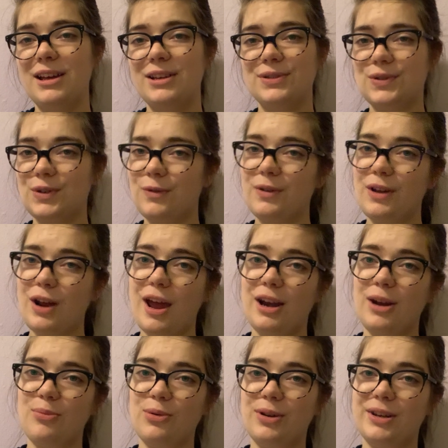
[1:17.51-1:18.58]
So if at
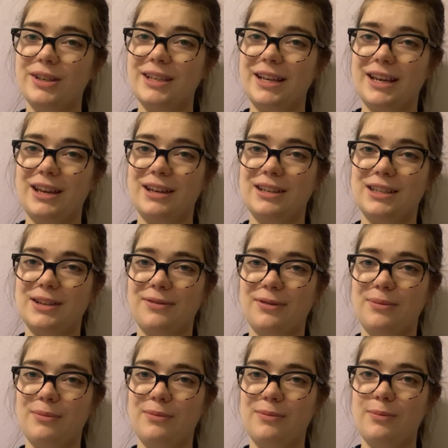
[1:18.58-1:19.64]
any point taking a
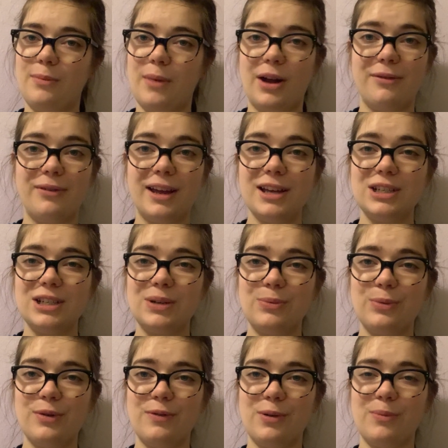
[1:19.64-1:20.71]
different modification
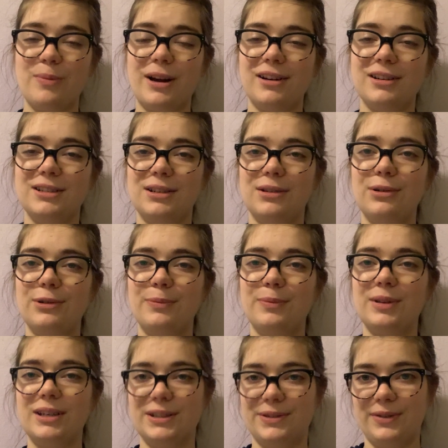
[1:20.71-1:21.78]
would feel better to you,
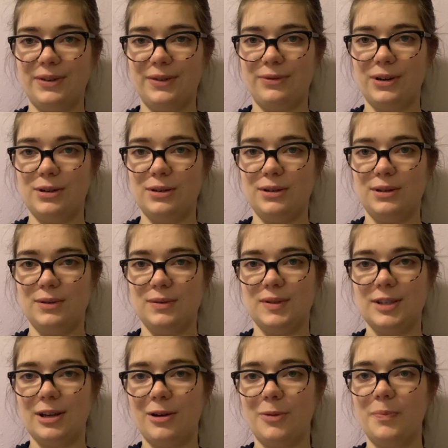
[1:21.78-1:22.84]
please feel free to do
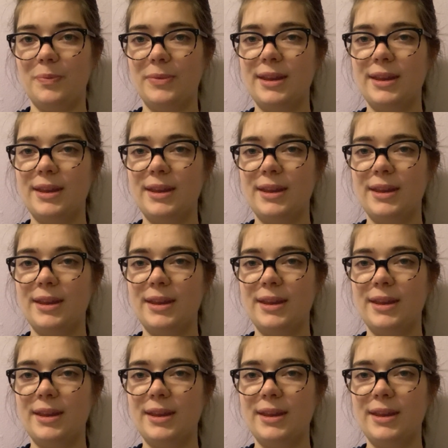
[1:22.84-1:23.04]
so.